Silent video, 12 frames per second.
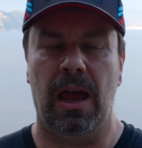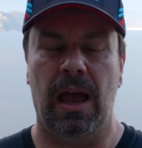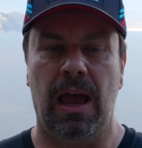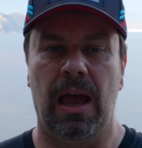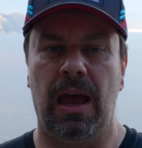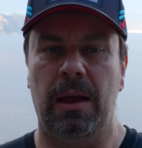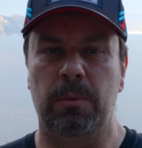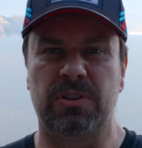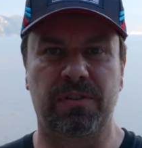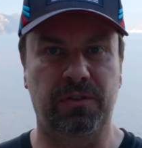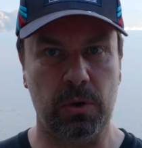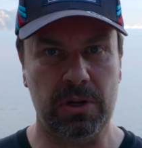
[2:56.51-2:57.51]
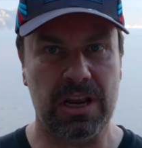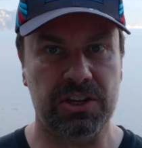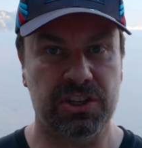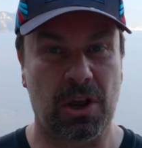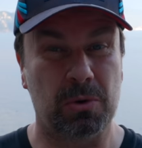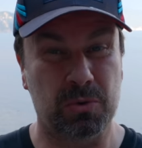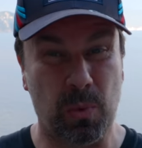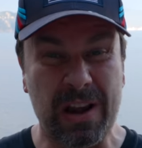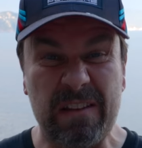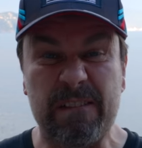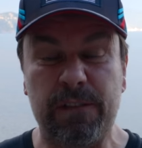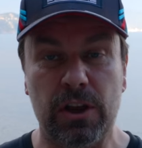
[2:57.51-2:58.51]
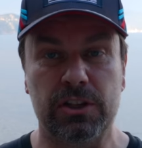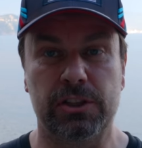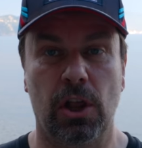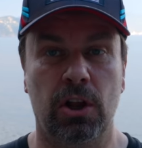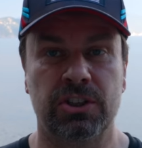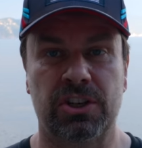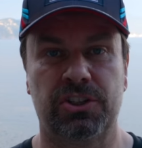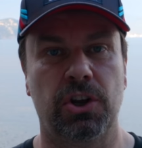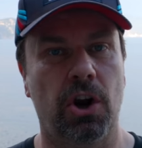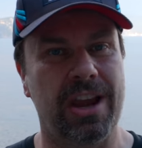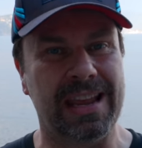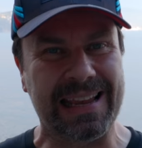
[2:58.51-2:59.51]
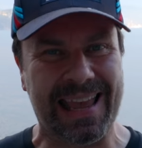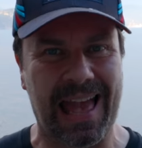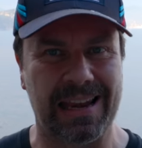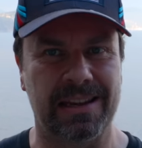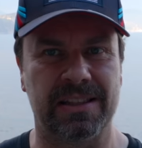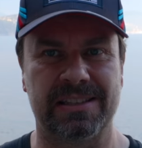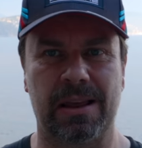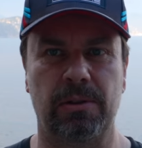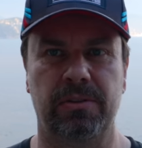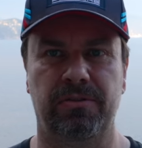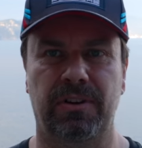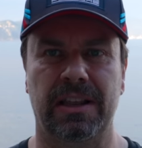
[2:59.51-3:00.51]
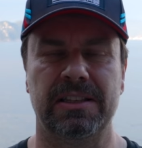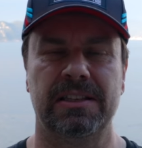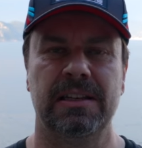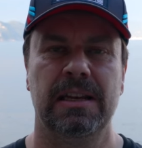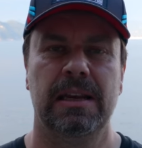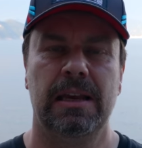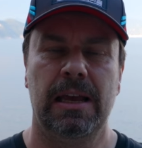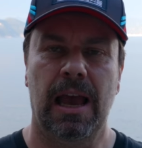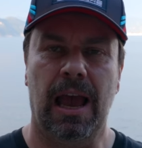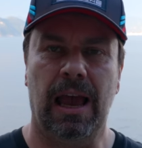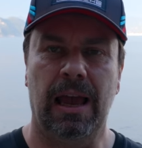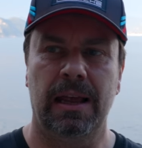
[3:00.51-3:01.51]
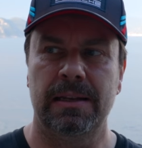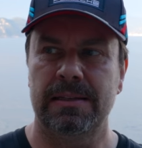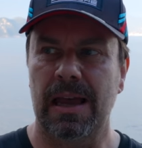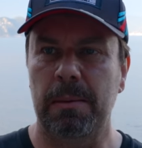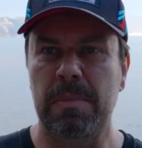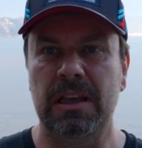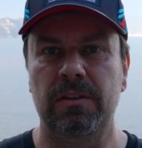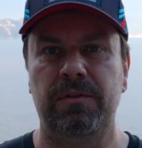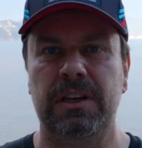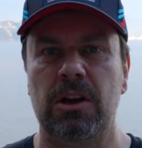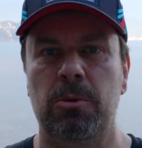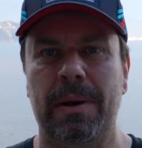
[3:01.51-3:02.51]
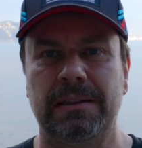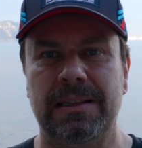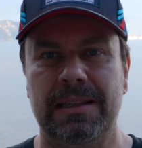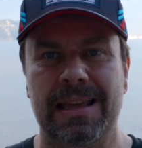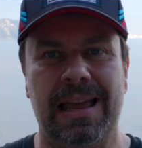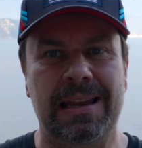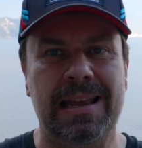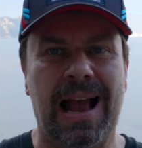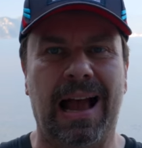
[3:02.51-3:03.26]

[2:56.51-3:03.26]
It was a few years ago, it was when it first launched. I saw it in Cannes in the south of France, and I made a video about it then.